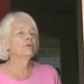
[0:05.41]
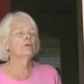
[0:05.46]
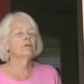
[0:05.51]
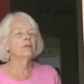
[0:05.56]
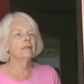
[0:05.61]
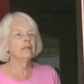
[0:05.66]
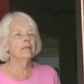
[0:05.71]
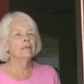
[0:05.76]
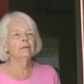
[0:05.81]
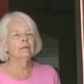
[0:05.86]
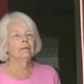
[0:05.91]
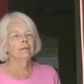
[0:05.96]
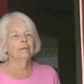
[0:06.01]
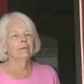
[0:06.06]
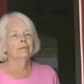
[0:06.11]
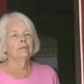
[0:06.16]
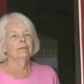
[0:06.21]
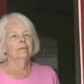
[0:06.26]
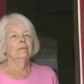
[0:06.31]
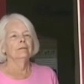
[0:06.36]
fully
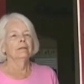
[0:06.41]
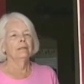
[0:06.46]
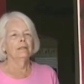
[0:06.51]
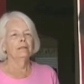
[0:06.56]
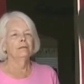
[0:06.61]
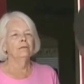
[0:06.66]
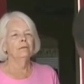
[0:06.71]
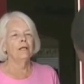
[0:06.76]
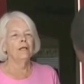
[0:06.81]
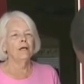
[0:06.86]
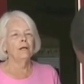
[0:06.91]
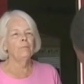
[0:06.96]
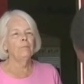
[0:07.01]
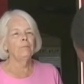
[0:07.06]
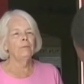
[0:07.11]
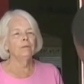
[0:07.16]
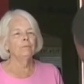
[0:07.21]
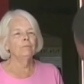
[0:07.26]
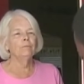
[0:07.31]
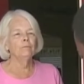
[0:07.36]
geared up
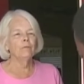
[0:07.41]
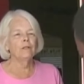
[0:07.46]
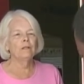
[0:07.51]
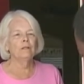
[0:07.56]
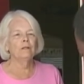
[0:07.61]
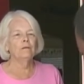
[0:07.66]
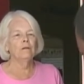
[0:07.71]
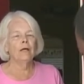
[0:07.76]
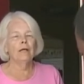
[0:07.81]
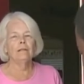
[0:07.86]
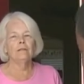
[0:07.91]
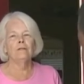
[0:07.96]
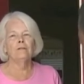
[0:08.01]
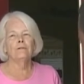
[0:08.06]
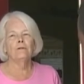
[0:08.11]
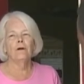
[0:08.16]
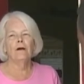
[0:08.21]
and with their guns